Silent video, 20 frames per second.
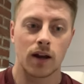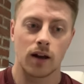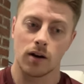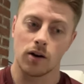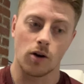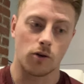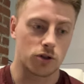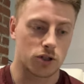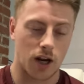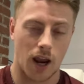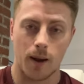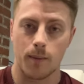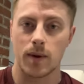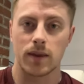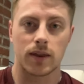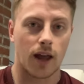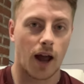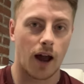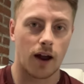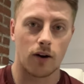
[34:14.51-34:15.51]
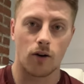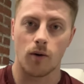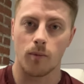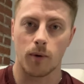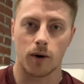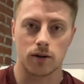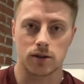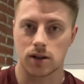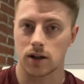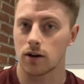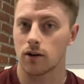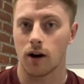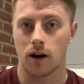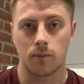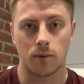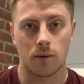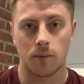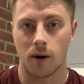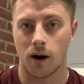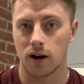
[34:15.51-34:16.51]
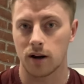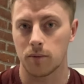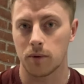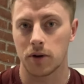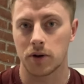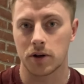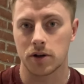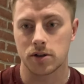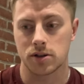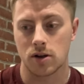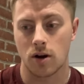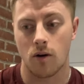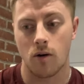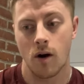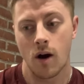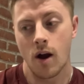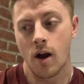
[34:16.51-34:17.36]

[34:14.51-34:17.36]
No shame in that. Omar is an incredible bodybuilder, so.